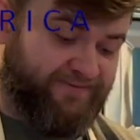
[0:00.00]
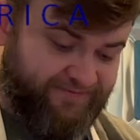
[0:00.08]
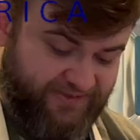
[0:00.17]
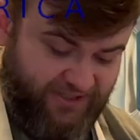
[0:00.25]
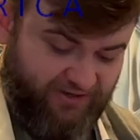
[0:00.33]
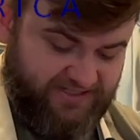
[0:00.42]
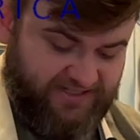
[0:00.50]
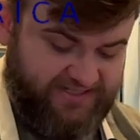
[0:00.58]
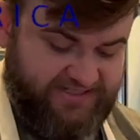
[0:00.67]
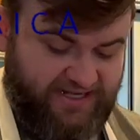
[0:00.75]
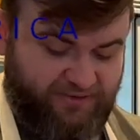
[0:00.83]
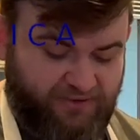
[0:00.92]
So, as I
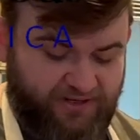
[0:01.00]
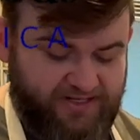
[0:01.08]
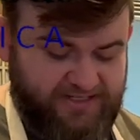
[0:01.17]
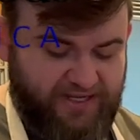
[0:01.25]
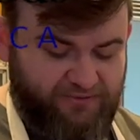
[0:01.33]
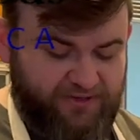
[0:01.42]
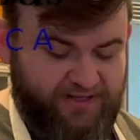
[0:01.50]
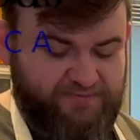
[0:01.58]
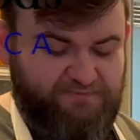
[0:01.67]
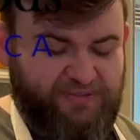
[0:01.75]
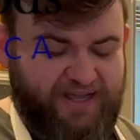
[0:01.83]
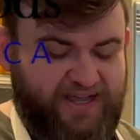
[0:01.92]
said, we're going to take one of these
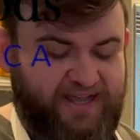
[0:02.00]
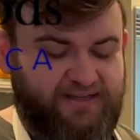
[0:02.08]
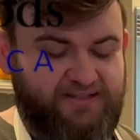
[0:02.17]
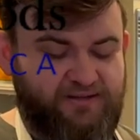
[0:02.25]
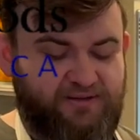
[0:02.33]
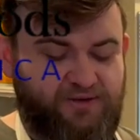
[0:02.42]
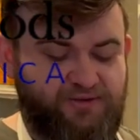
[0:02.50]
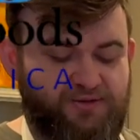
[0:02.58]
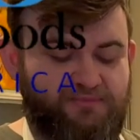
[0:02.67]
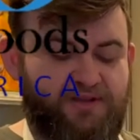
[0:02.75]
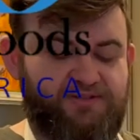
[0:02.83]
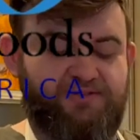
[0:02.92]
bags, use your
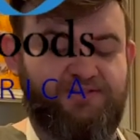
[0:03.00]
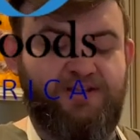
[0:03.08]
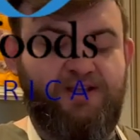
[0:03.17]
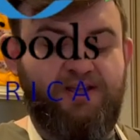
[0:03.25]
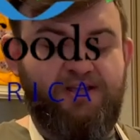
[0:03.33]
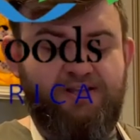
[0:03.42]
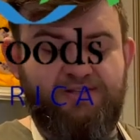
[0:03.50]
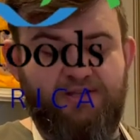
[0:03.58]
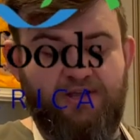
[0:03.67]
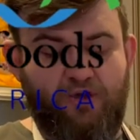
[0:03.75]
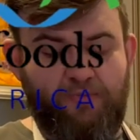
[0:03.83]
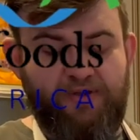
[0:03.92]
muscles to
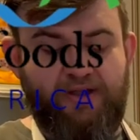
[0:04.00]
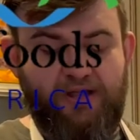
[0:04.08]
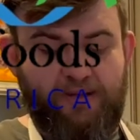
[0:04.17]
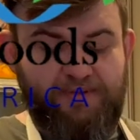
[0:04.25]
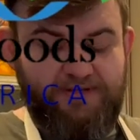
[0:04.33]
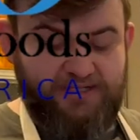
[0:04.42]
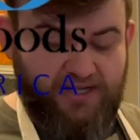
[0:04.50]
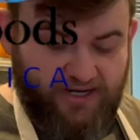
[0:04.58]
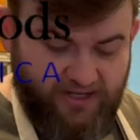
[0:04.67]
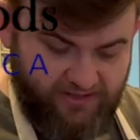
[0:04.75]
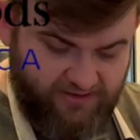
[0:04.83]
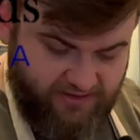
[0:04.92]
open it up,
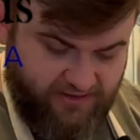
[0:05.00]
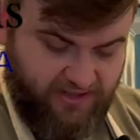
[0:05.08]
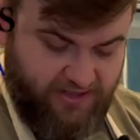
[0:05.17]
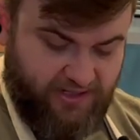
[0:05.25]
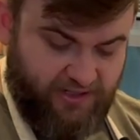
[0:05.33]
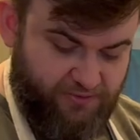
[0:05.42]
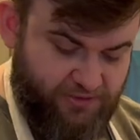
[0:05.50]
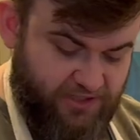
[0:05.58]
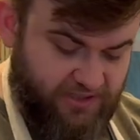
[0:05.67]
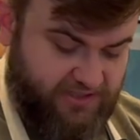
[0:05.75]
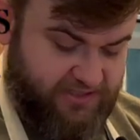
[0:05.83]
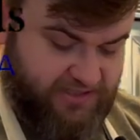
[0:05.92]
ta-da, and we're just
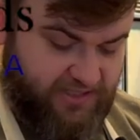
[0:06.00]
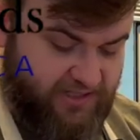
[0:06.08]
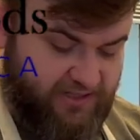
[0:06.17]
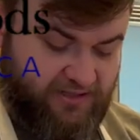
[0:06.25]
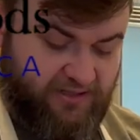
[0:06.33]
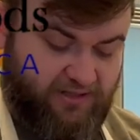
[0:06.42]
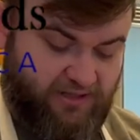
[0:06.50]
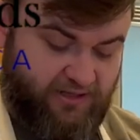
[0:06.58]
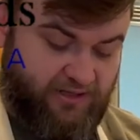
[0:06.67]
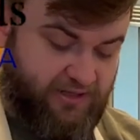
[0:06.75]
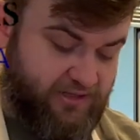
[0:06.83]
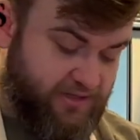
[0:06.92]
going to stick
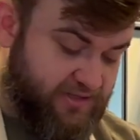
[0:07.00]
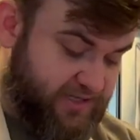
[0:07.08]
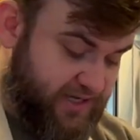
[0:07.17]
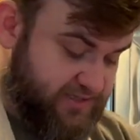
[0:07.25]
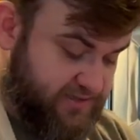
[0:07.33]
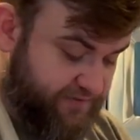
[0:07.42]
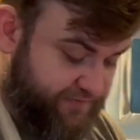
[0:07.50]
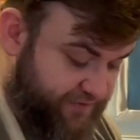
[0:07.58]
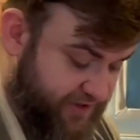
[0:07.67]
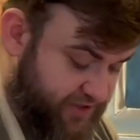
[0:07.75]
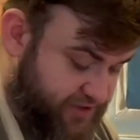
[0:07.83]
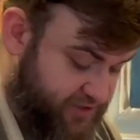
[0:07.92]
all that
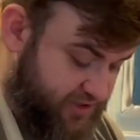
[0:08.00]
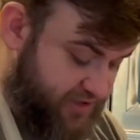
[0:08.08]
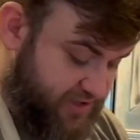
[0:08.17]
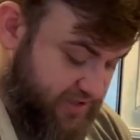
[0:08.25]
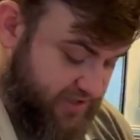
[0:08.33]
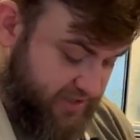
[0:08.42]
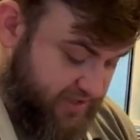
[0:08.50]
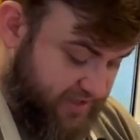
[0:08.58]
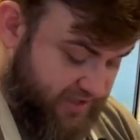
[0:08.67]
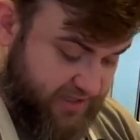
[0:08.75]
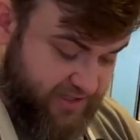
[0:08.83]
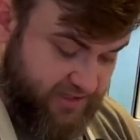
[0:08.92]
fish
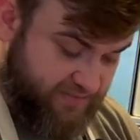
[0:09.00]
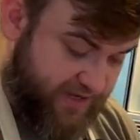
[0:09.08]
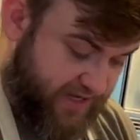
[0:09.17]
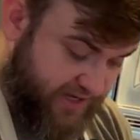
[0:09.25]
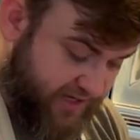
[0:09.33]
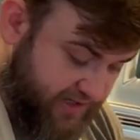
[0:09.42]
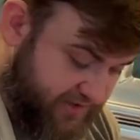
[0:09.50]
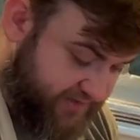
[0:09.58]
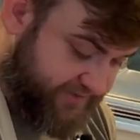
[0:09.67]
in the bag.